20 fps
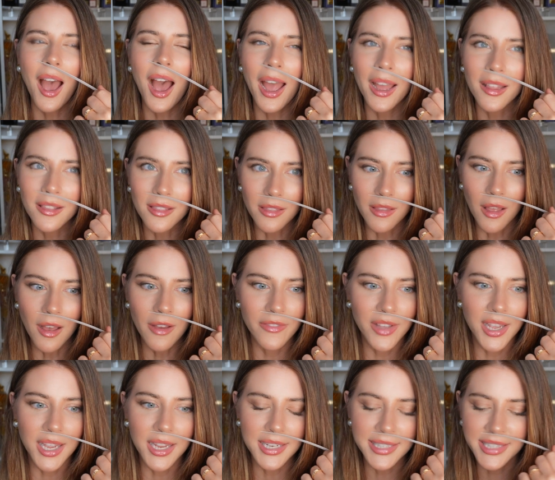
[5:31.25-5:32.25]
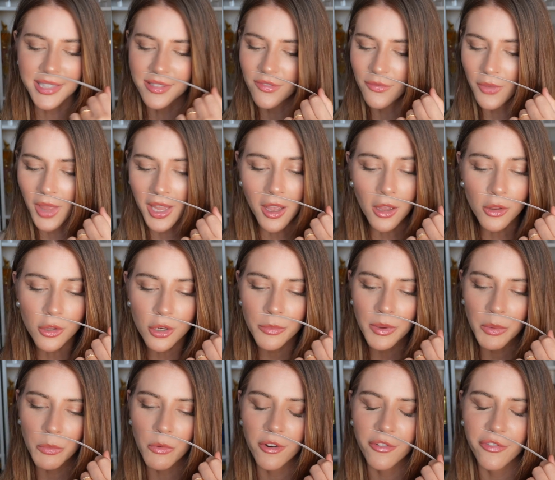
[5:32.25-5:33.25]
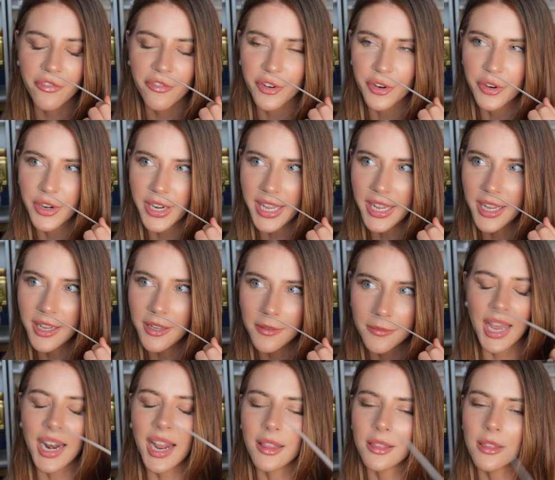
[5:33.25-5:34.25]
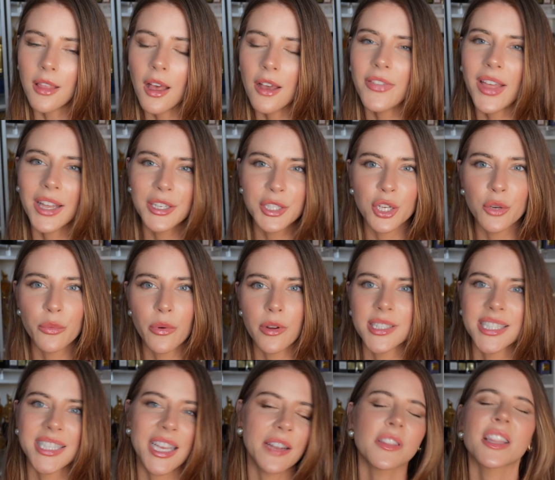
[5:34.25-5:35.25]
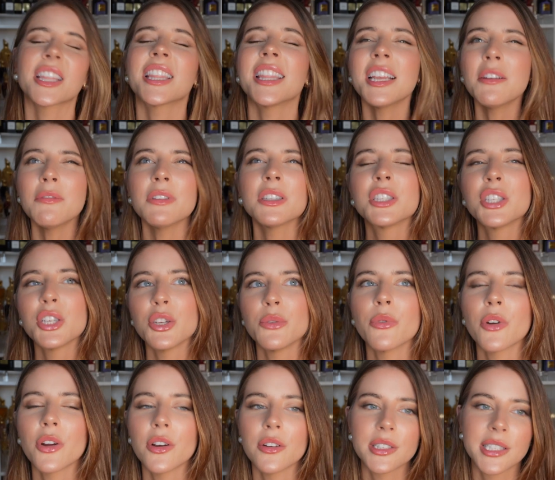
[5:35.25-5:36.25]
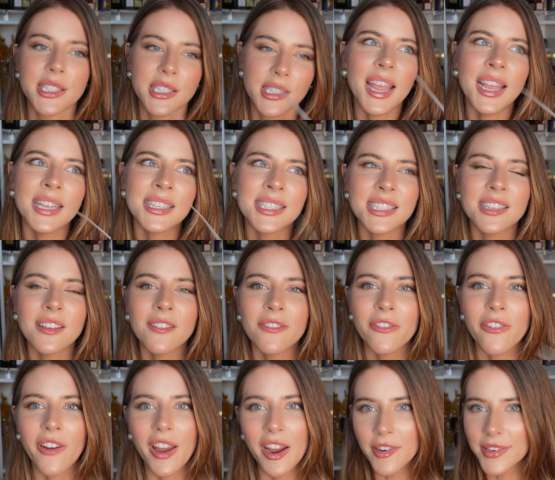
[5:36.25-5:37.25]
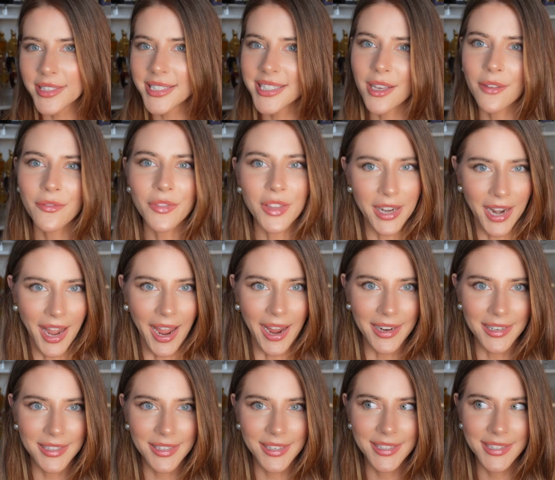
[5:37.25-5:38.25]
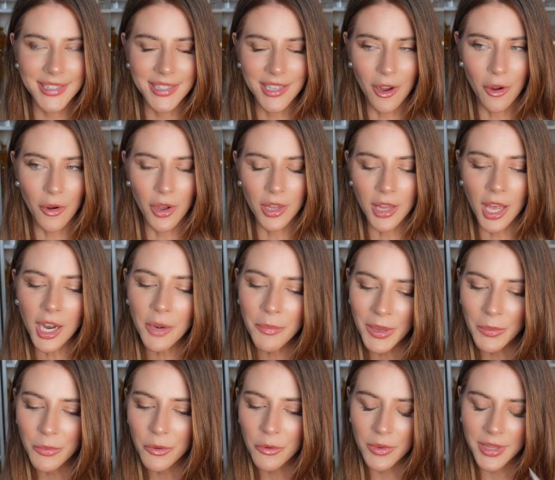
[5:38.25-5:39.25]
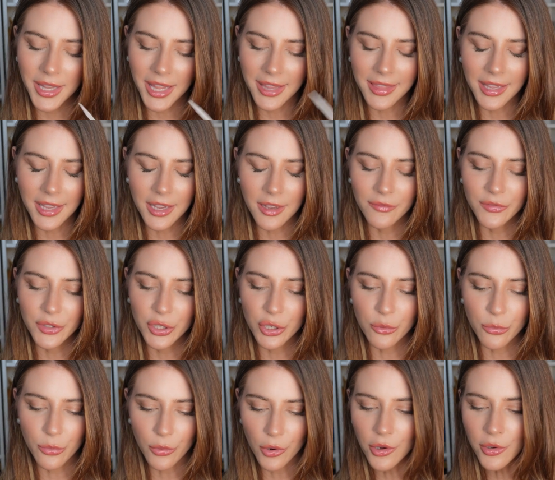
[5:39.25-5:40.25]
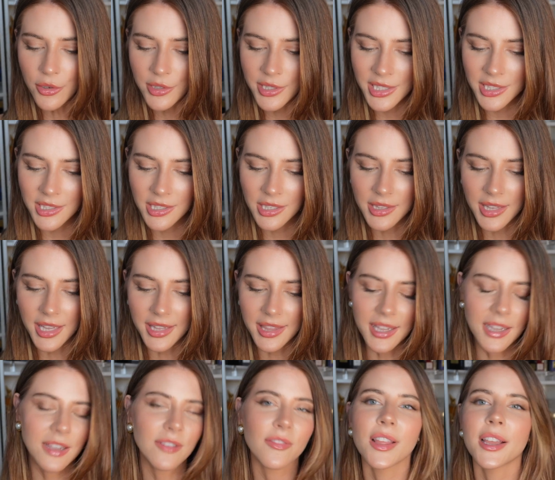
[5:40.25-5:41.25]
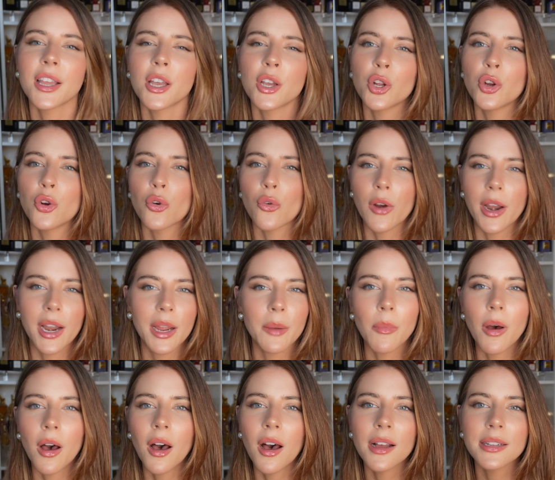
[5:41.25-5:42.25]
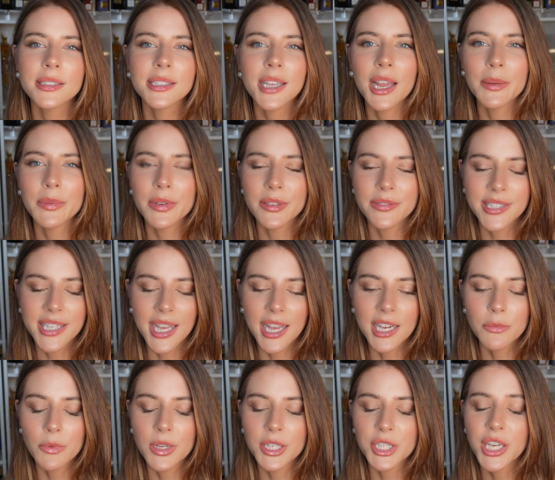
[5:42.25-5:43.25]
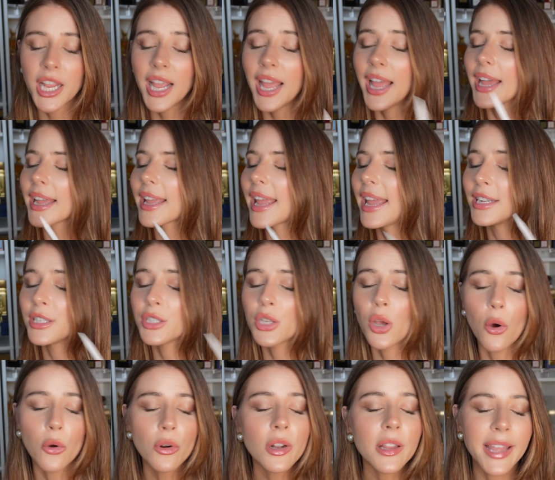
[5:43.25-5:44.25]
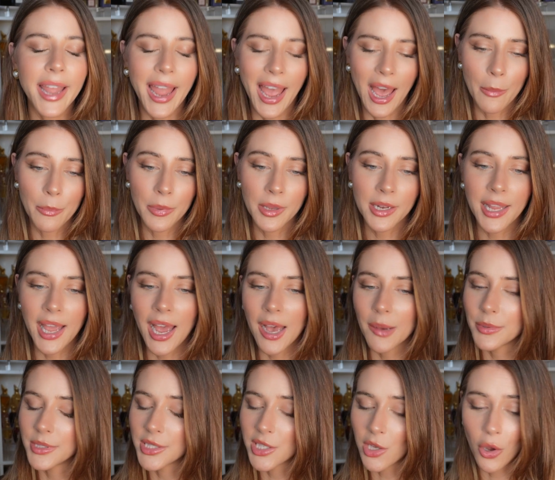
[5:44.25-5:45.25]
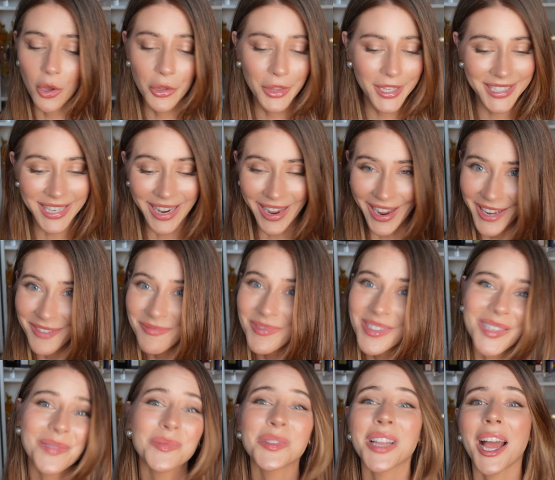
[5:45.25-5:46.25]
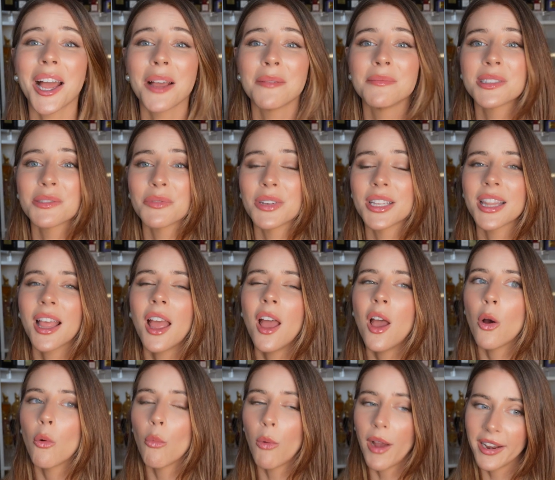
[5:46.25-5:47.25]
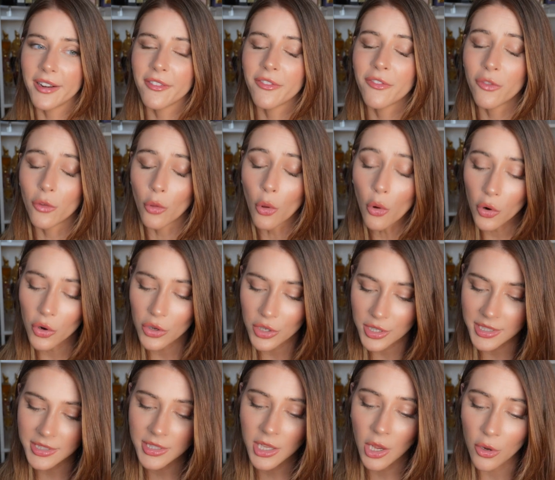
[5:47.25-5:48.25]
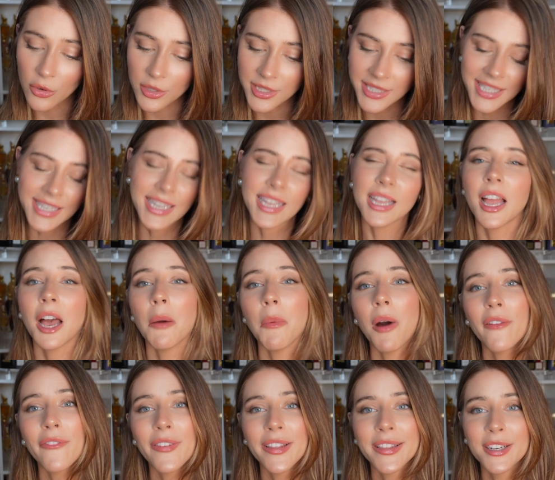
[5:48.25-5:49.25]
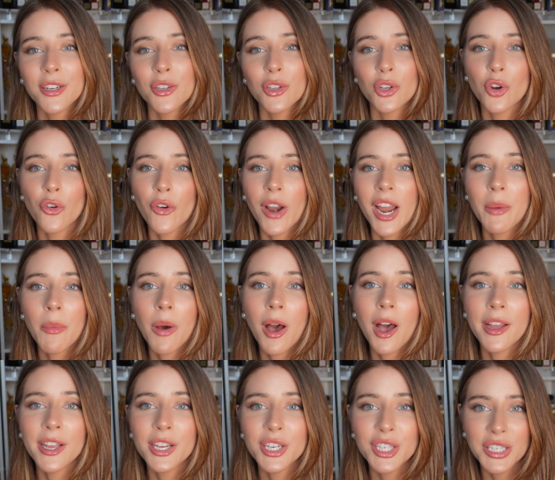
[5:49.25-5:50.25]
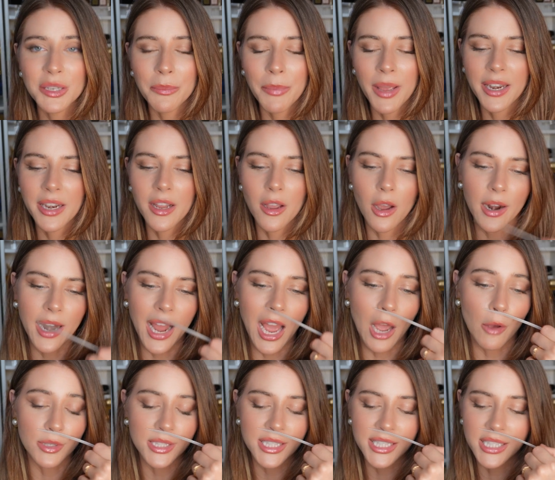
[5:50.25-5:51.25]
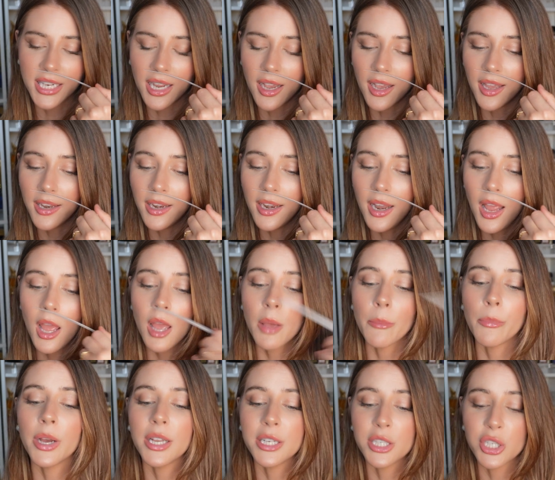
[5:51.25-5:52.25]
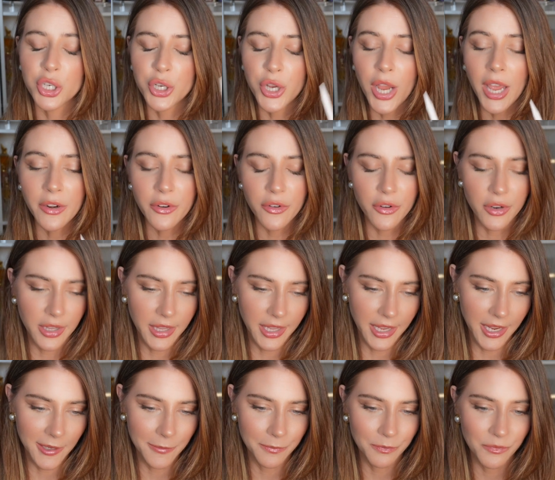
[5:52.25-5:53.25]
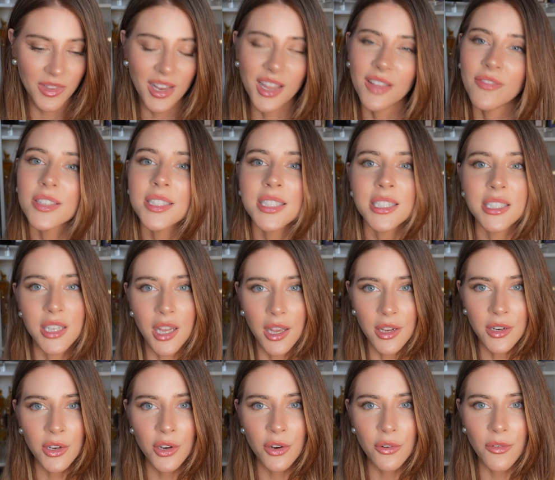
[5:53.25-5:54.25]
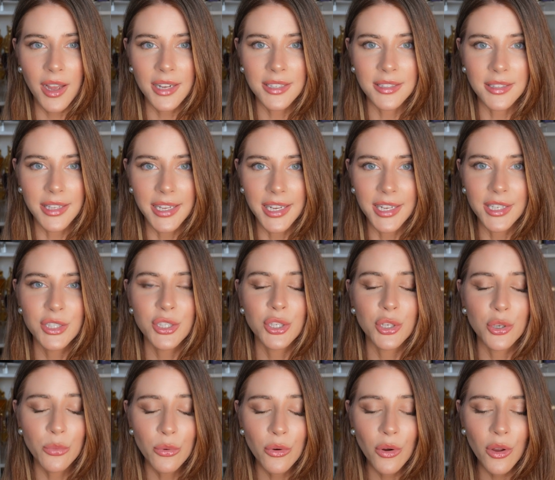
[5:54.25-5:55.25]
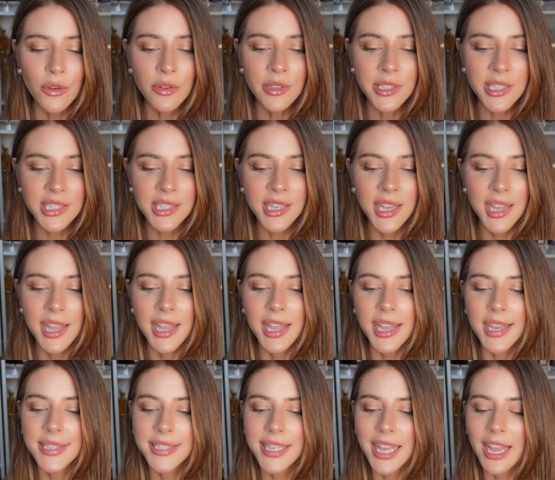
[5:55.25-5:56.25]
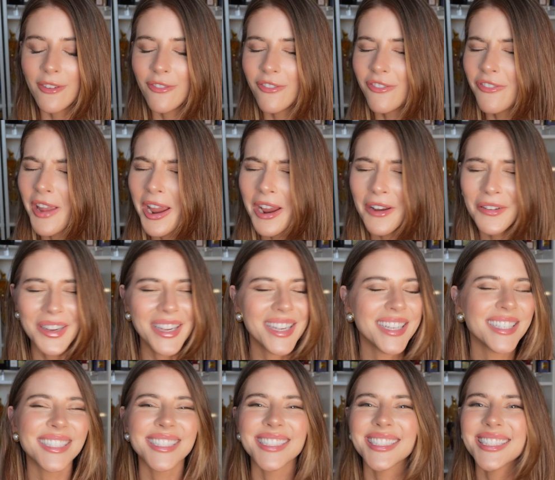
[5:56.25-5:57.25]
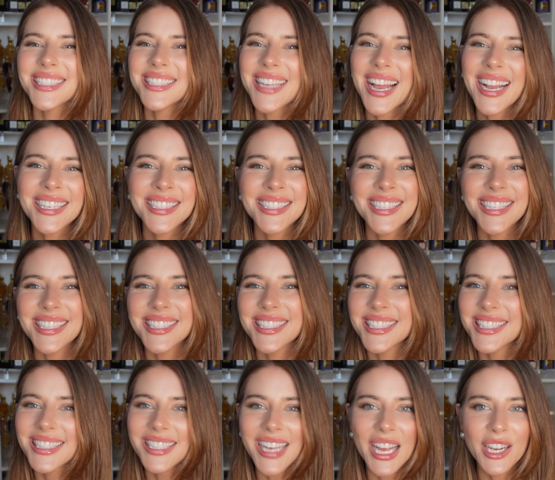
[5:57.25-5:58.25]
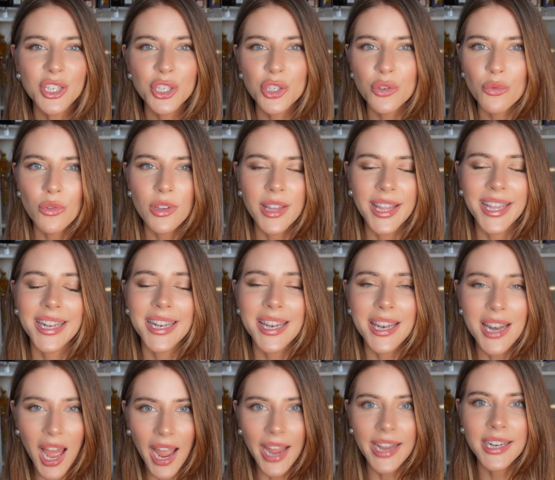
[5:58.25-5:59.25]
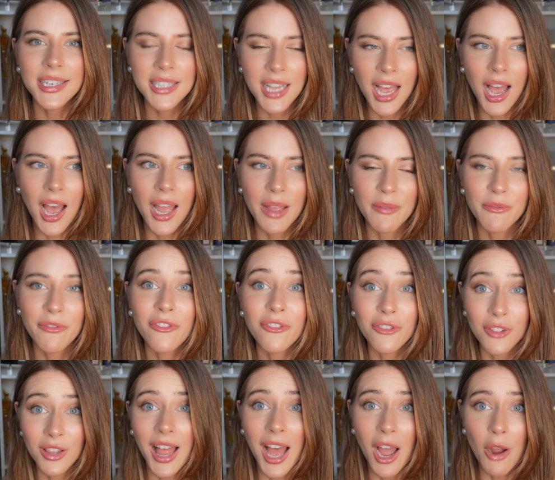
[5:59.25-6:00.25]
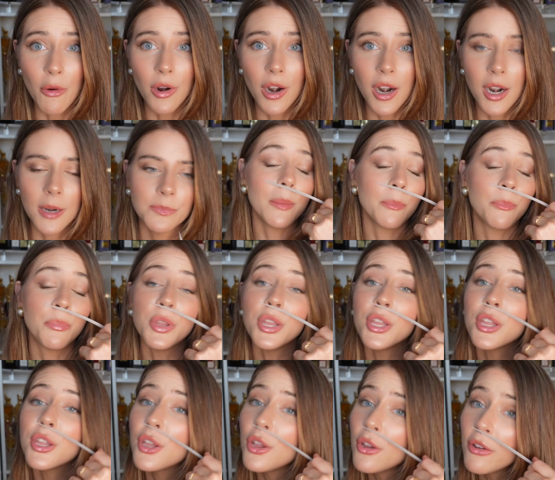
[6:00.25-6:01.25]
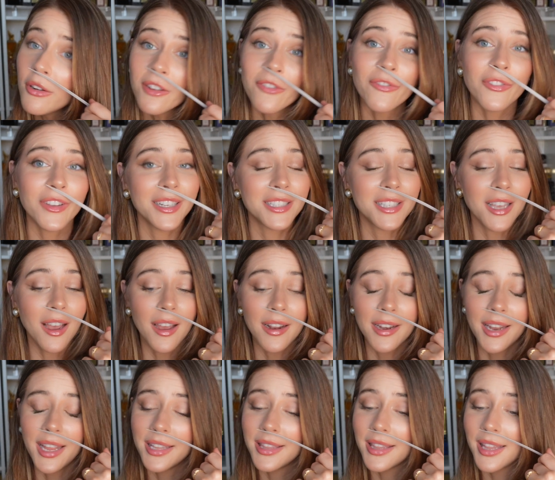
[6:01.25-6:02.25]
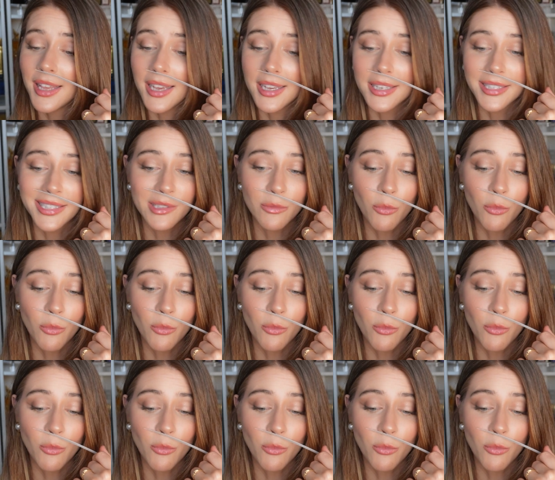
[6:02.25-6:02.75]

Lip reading: I love it. It's like a little bit more fruity, and I love that tuberose. Now the thing with tuberose, it's the fragrance of the night. So a lot of people, when they think of tuberose, they think of like a grandma type of scent, which can totally happen. It happens all the time. Sometimes with white floral notes, it can come off a little grandma-ish depending on how it's done. But generally, if it's done correctly, tuberose is a very sexy, sensual, like nighttime flower. Beautifully done in this.